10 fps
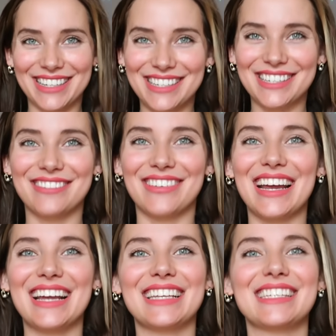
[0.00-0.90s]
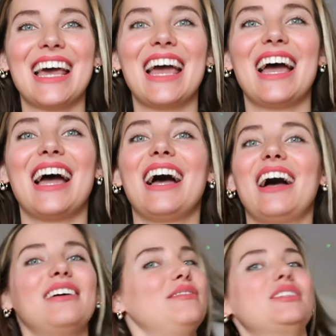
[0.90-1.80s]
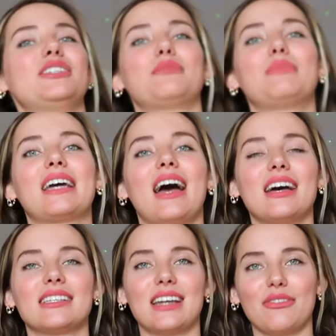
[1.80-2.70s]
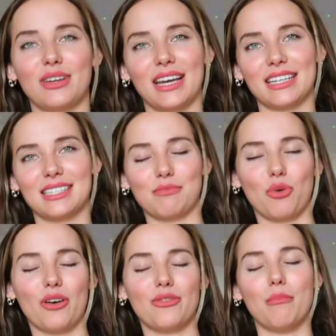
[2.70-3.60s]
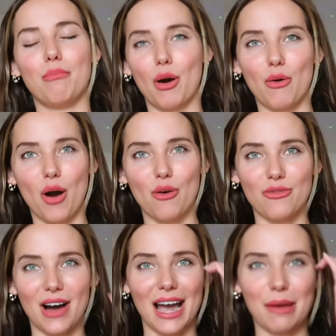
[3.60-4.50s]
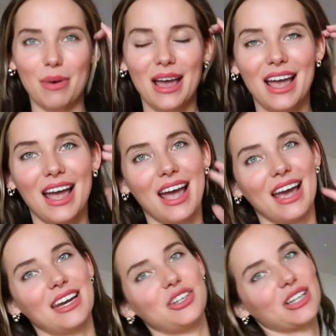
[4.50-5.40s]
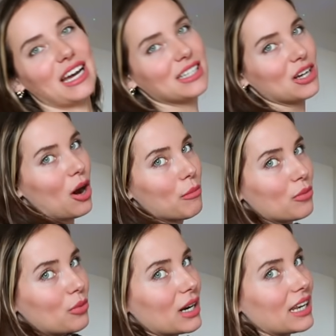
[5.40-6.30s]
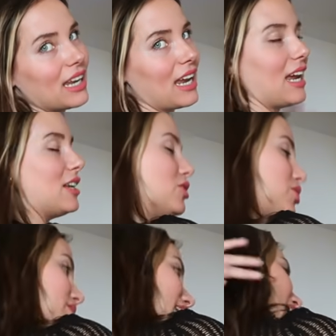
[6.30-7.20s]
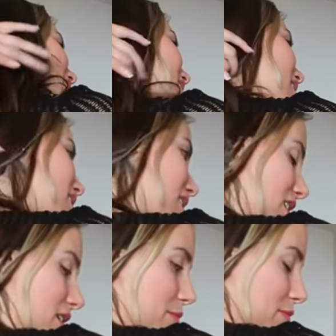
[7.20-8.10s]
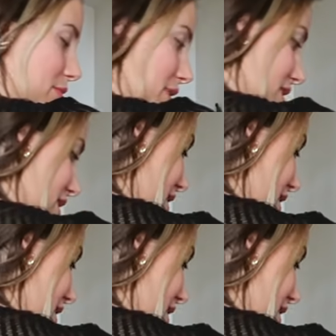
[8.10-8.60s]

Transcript: strings, um, just because I feel like it's more of a boho vibe. And as you guys know, I'm really into that. Um, this